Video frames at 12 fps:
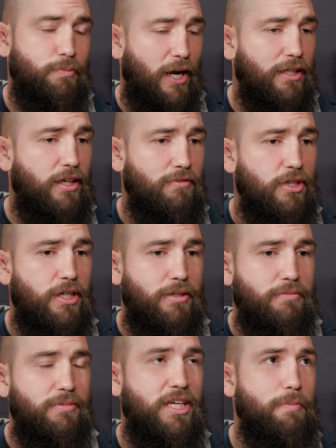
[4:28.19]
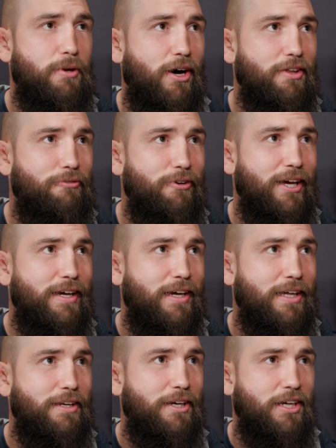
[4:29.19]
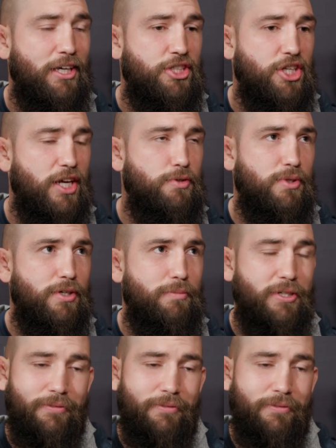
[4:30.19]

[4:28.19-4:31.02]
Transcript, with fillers: but I'd love to keep it on the feet and uh, exchange with him.